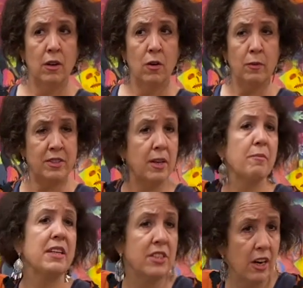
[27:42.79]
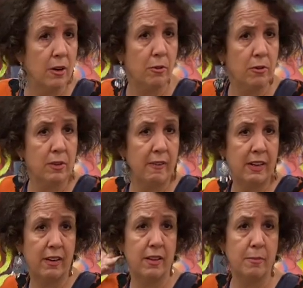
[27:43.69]
with something terrible going
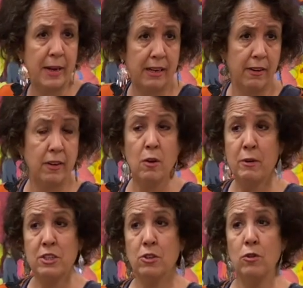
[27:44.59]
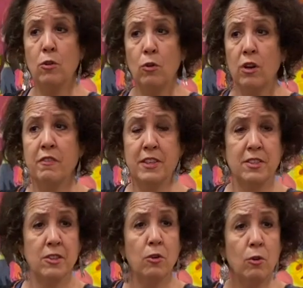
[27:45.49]
on in the background, which all of
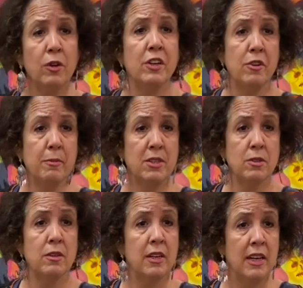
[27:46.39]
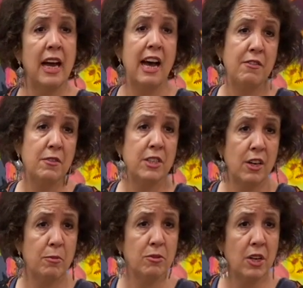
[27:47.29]
us, all humans, have
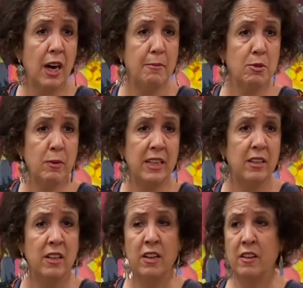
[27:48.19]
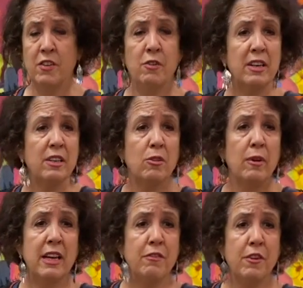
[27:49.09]
terrible times when you're in
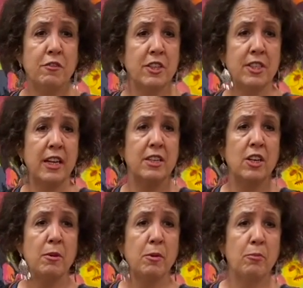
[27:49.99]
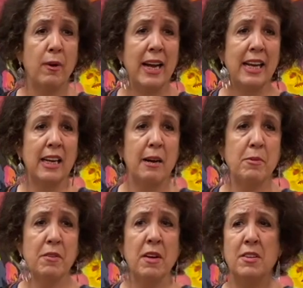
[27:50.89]
grief, you've just had a terrible breakup,
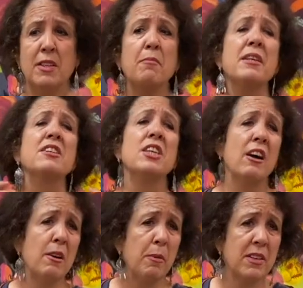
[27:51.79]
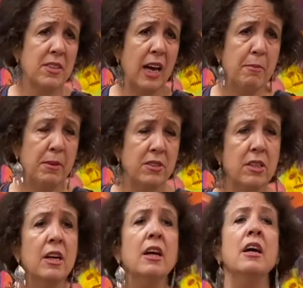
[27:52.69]
you, something yeah, terrible yeah. has happened,
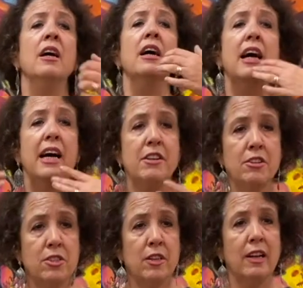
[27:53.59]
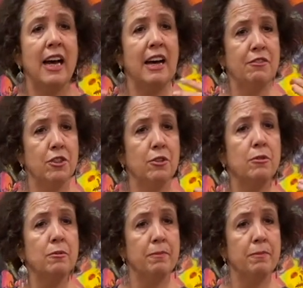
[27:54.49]
and you still have to